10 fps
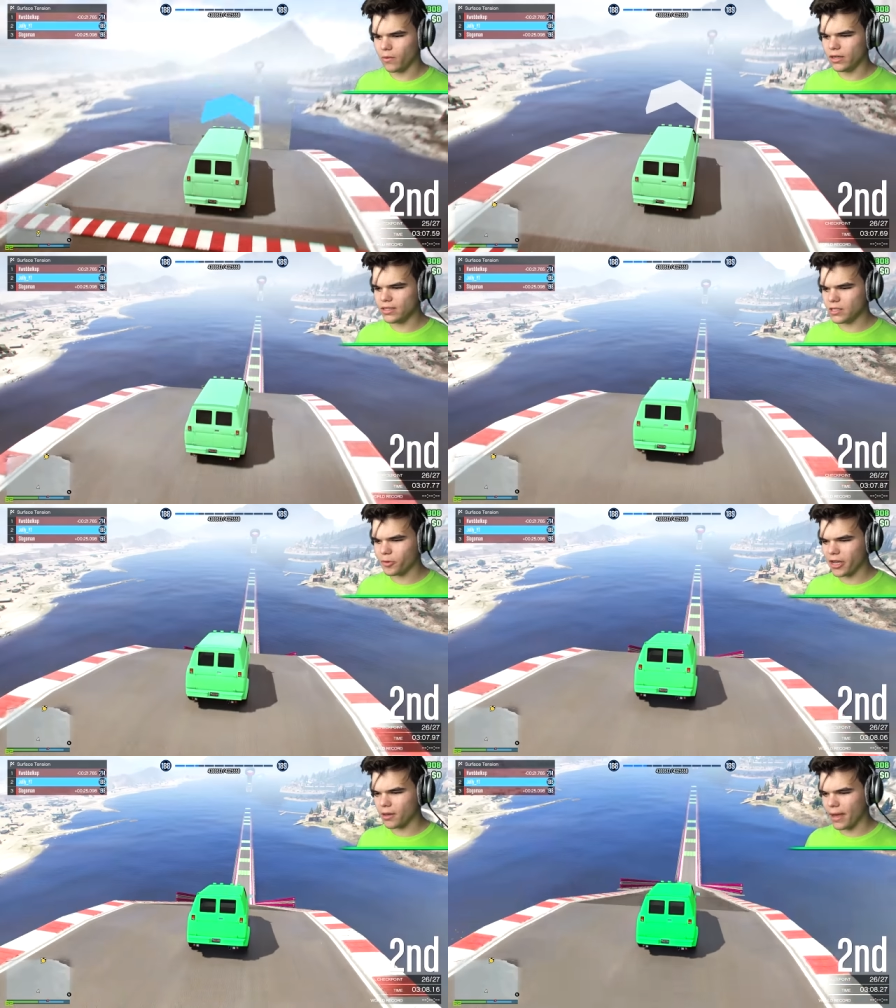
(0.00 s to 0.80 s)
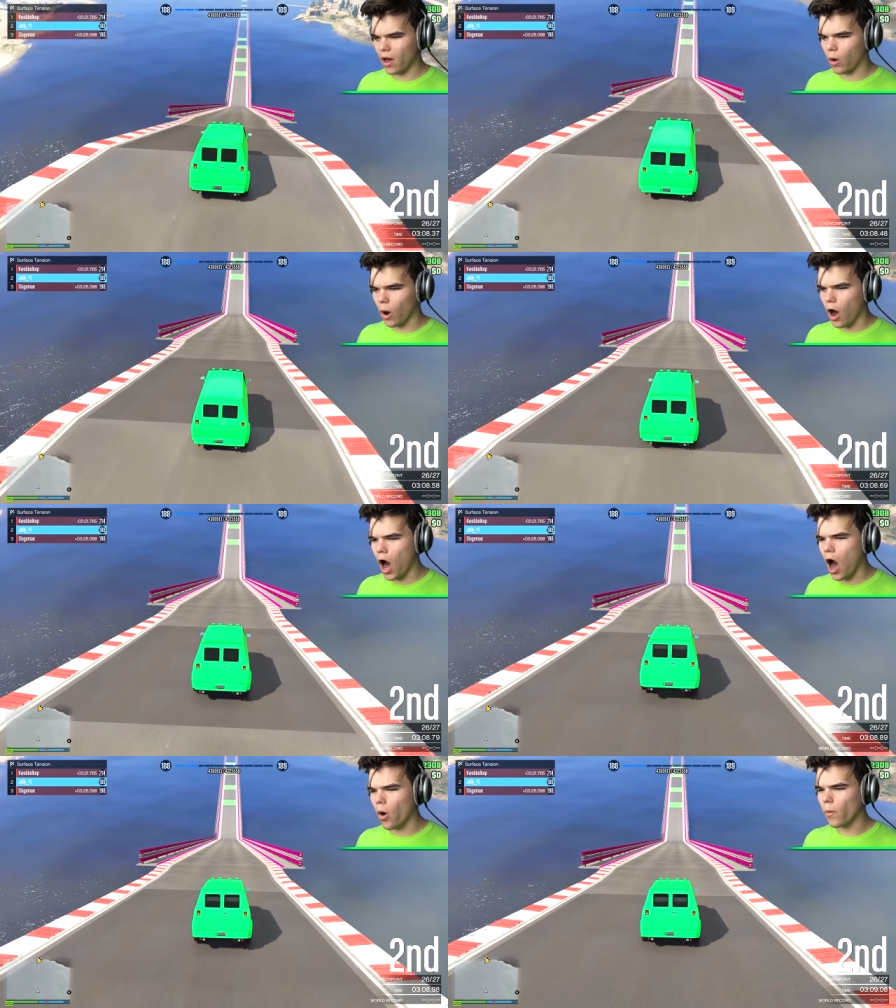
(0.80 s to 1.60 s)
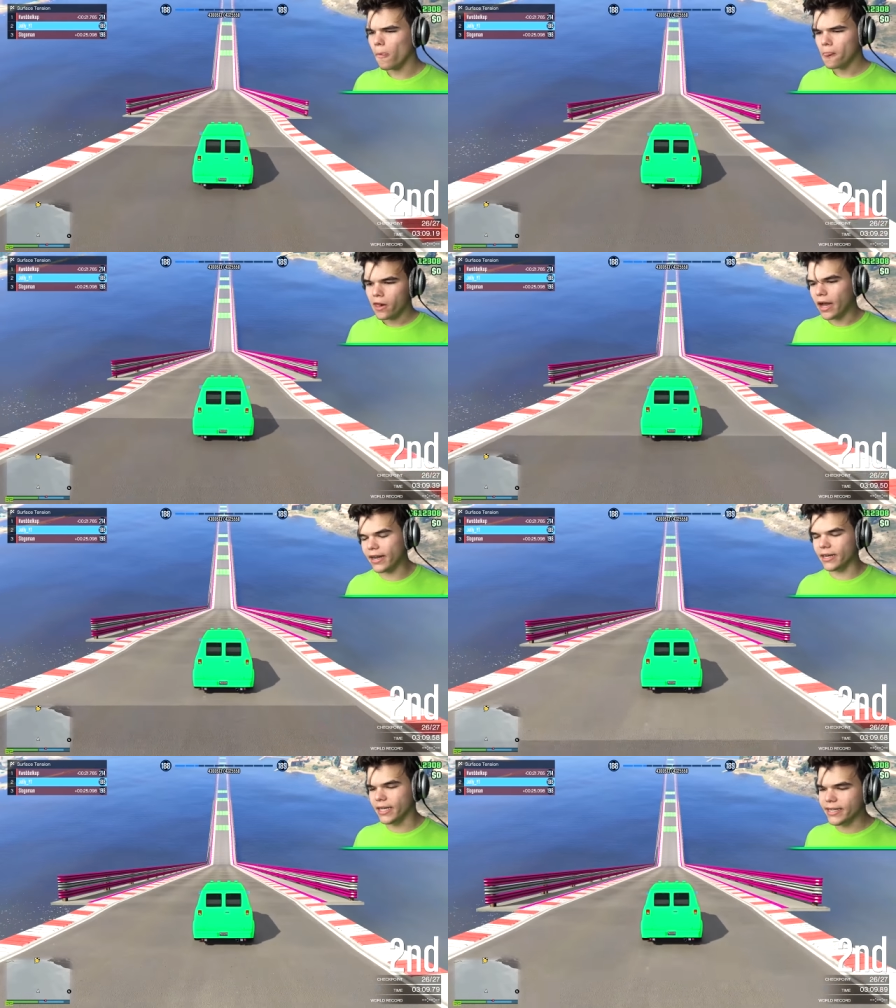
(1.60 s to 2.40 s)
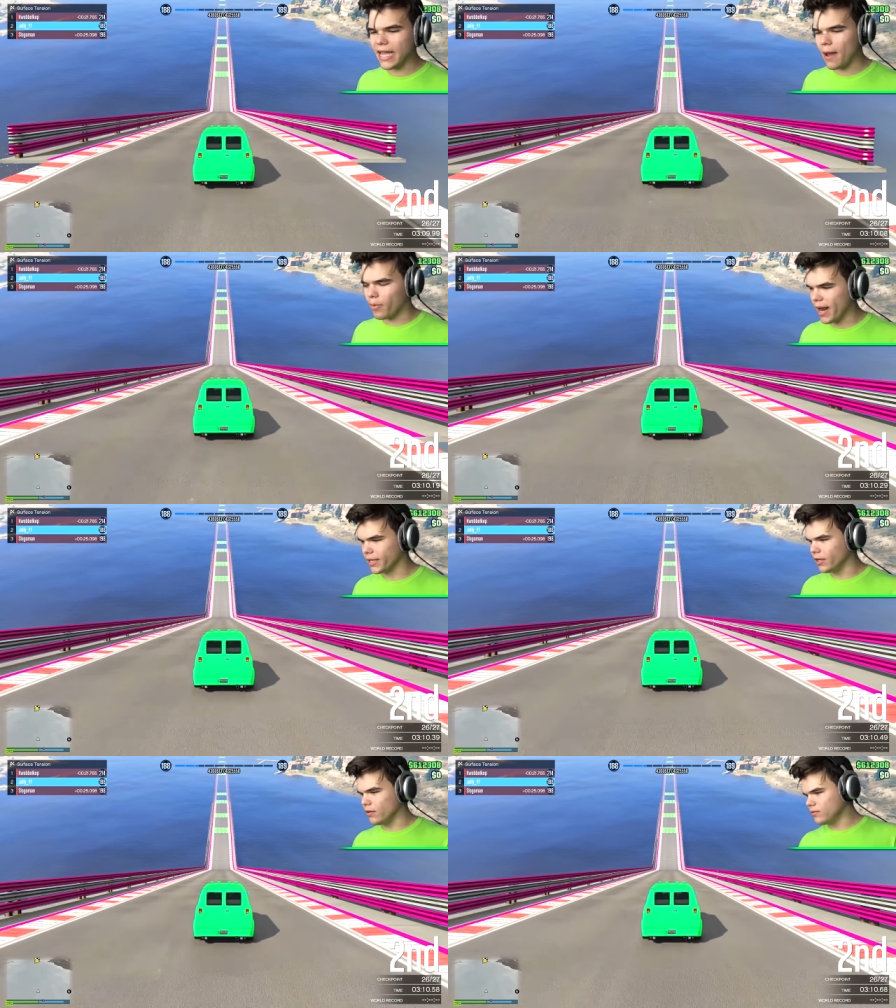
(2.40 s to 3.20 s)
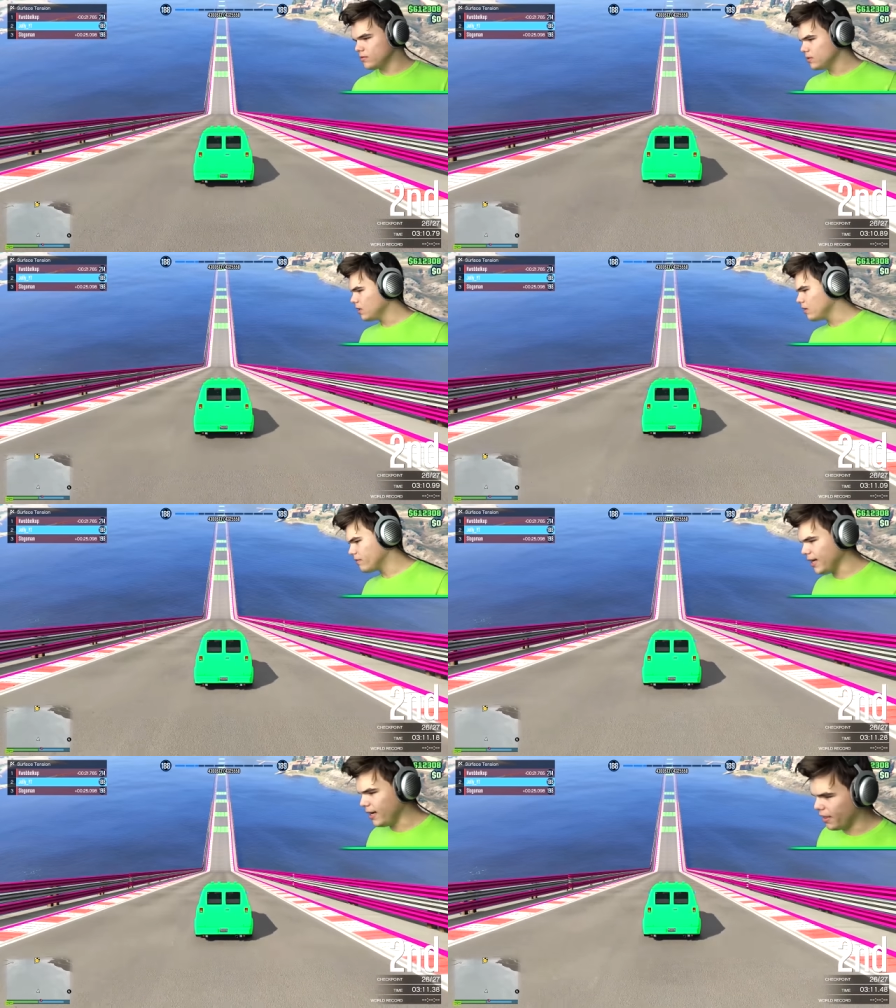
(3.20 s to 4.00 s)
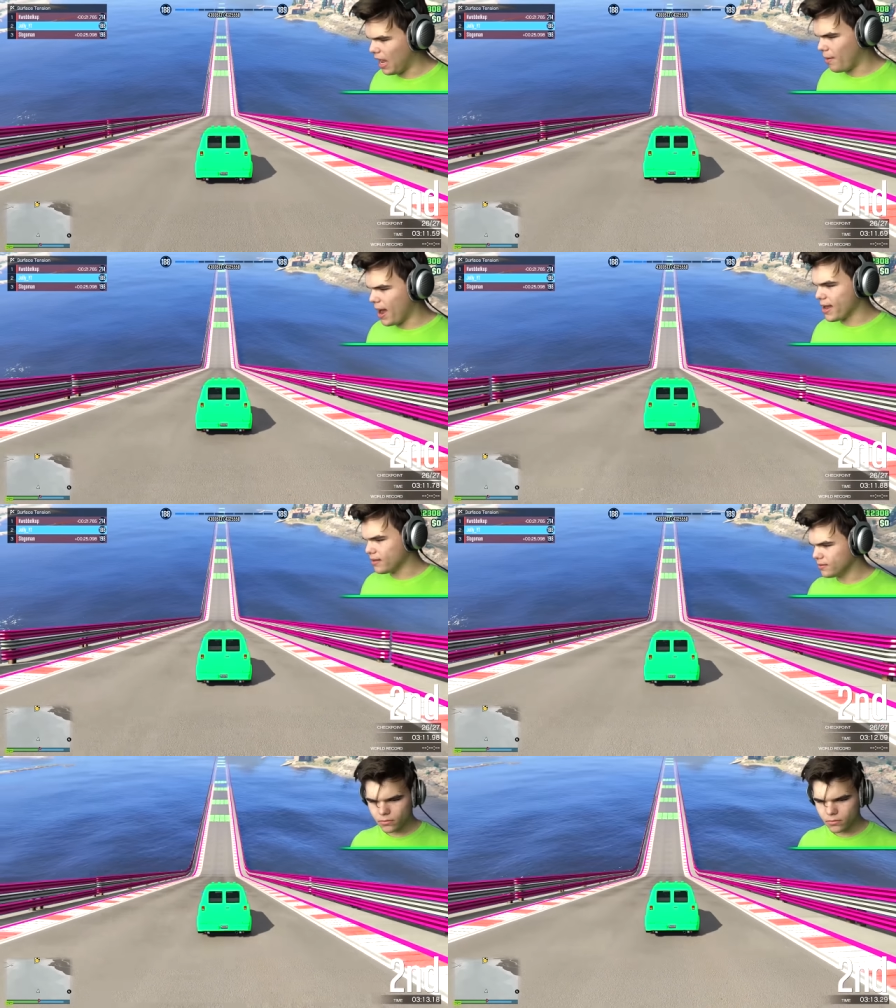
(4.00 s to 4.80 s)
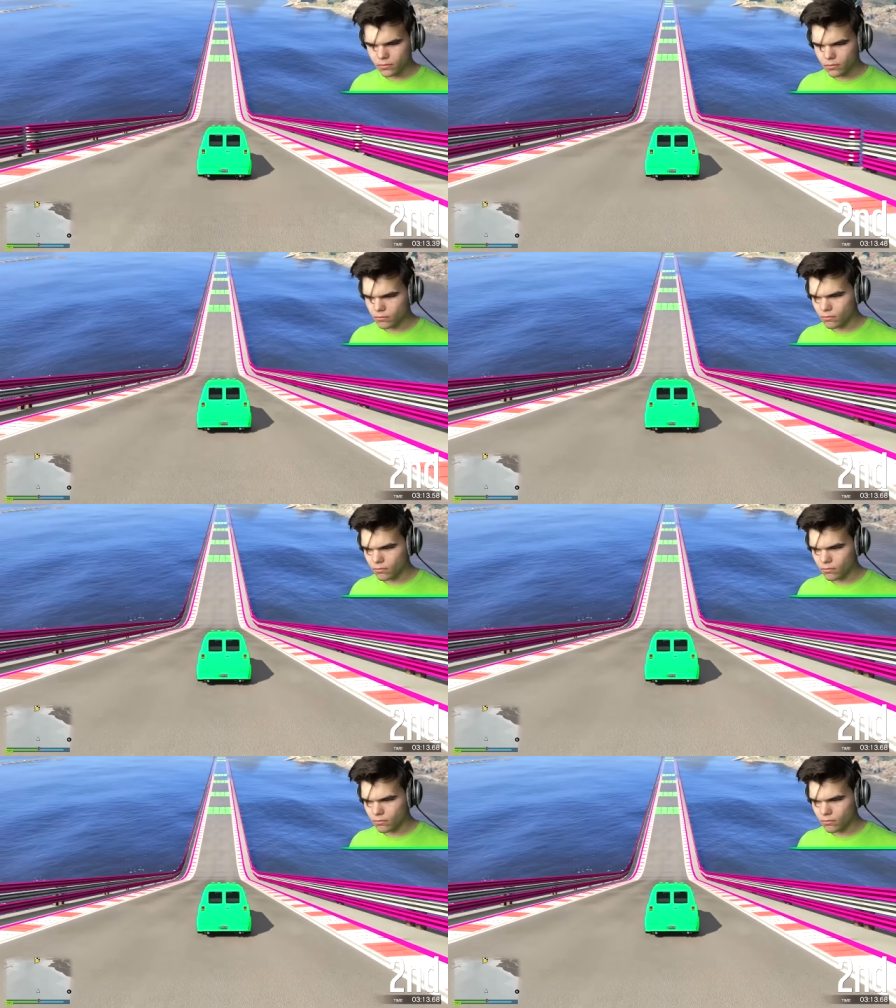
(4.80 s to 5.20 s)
my What is this break reach. about? Oh, oh, wow! I didn't need oh, that oh, wow. break, dude. Right in the face. That right. No, I didn't.